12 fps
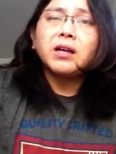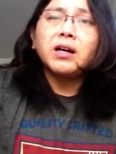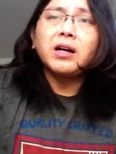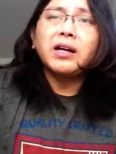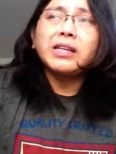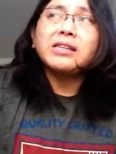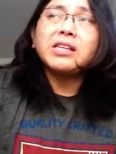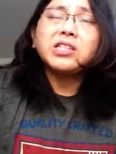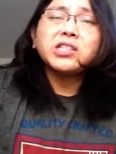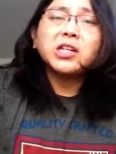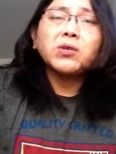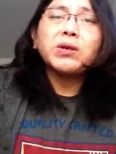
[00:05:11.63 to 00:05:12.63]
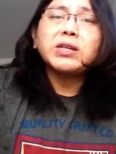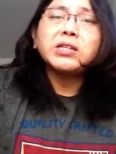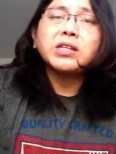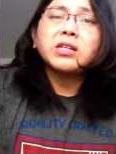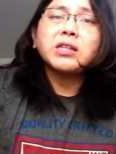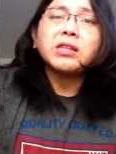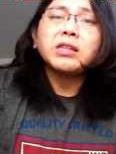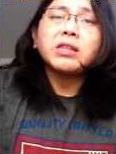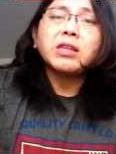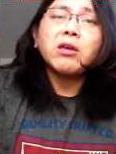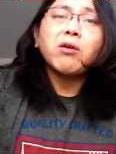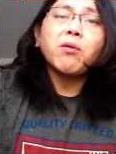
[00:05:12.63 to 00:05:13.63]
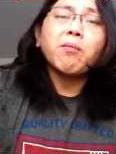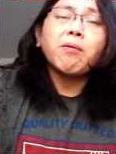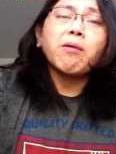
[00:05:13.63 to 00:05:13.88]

uh, in this generation, they're